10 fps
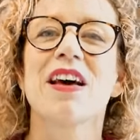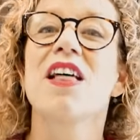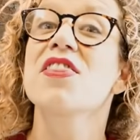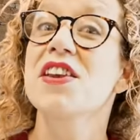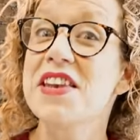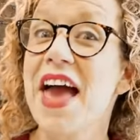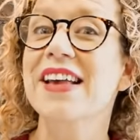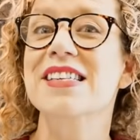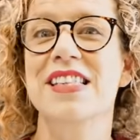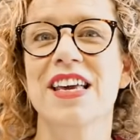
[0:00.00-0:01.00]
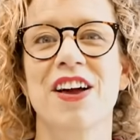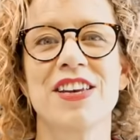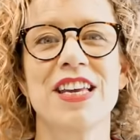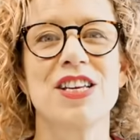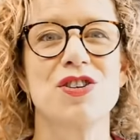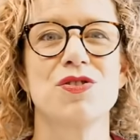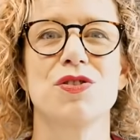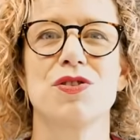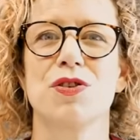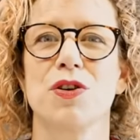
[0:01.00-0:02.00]
The next thing I need you to
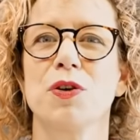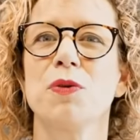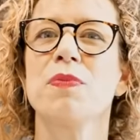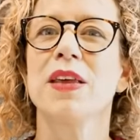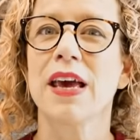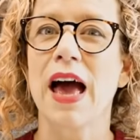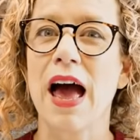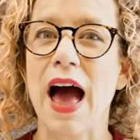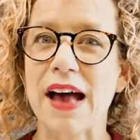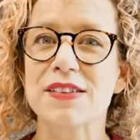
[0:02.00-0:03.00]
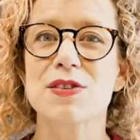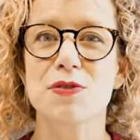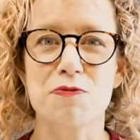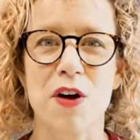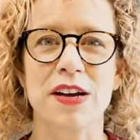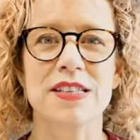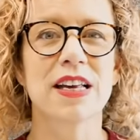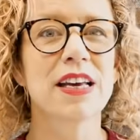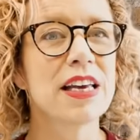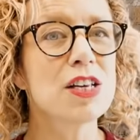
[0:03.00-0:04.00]
do as the writer
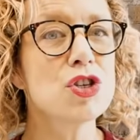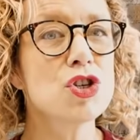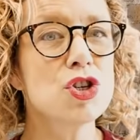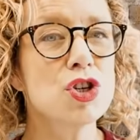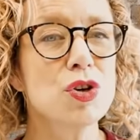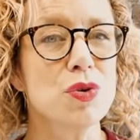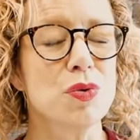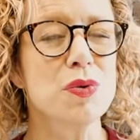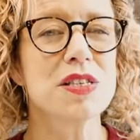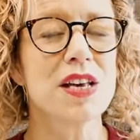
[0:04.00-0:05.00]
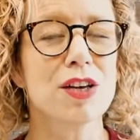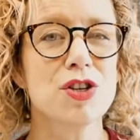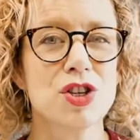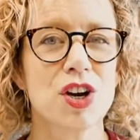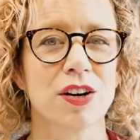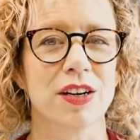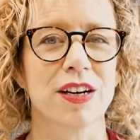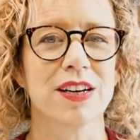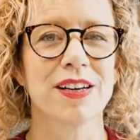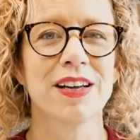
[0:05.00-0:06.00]
is choose a
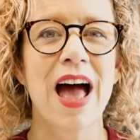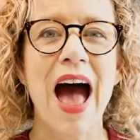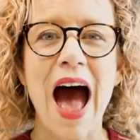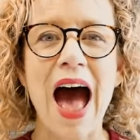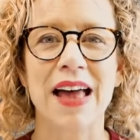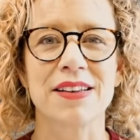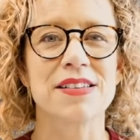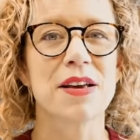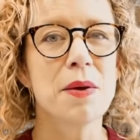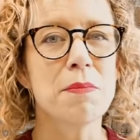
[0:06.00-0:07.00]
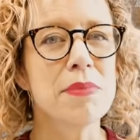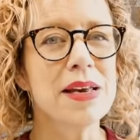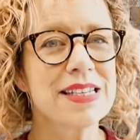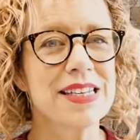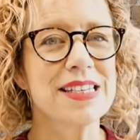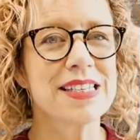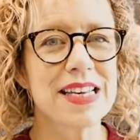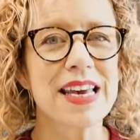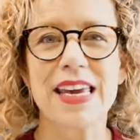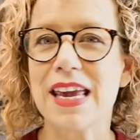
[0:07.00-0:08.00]
chunk. And Mrs.
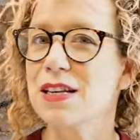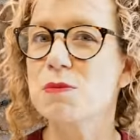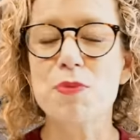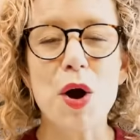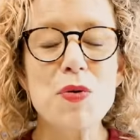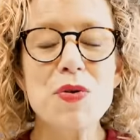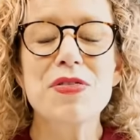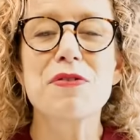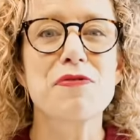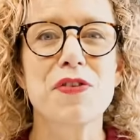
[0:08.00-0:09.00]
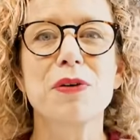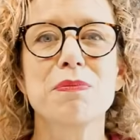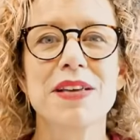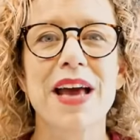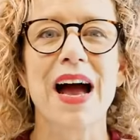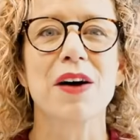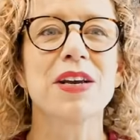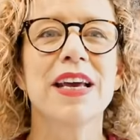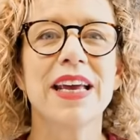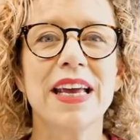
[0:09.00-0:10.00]
C has broken the film down
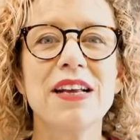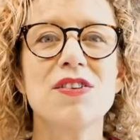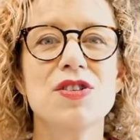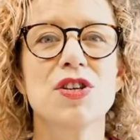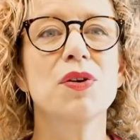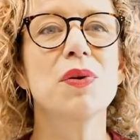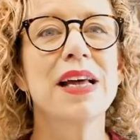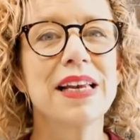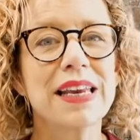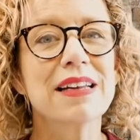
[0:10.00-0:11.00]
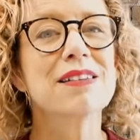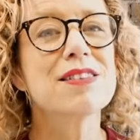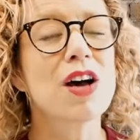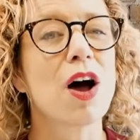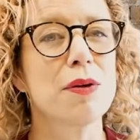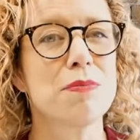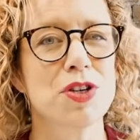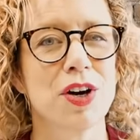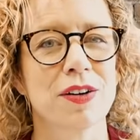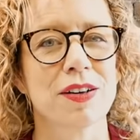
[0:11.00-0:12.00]
into little time
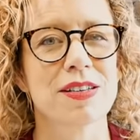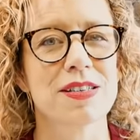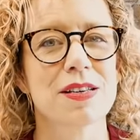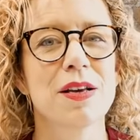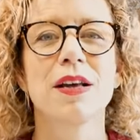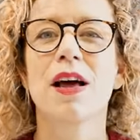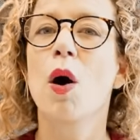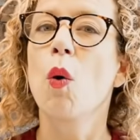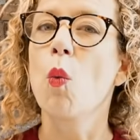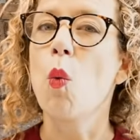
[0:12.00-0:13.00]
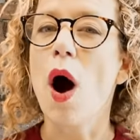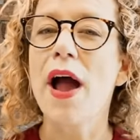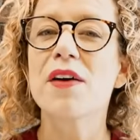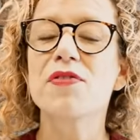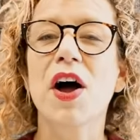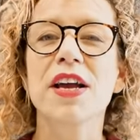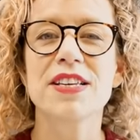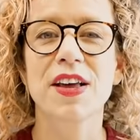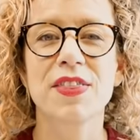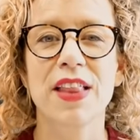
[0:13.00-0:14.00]
chunks. Why have I
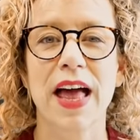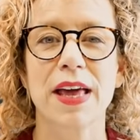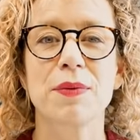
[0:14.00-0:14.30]
done that?